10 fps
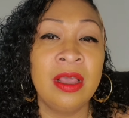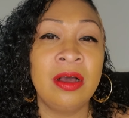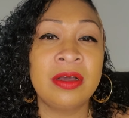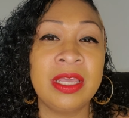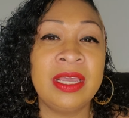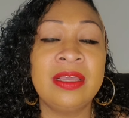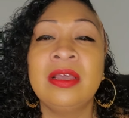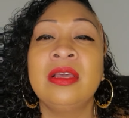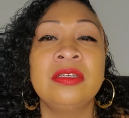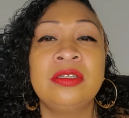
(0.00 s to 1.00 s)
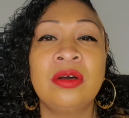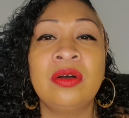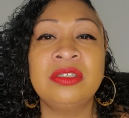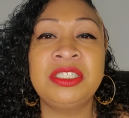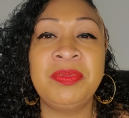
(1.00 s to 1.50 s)
Okay?
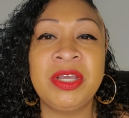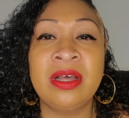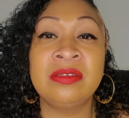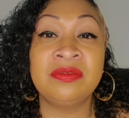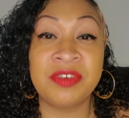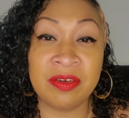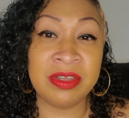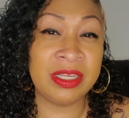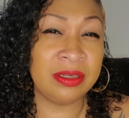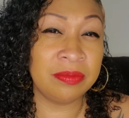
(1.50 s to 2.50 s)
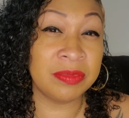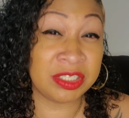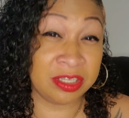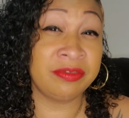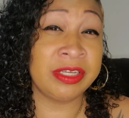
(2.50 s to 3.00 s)
So she becomes very
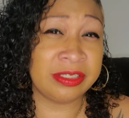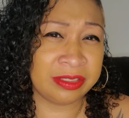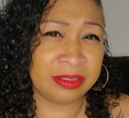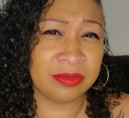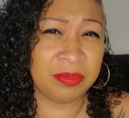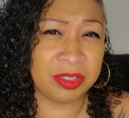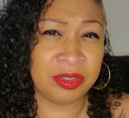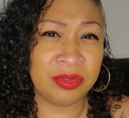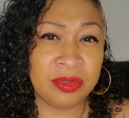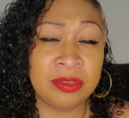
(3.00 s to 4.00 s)
mysterious with you.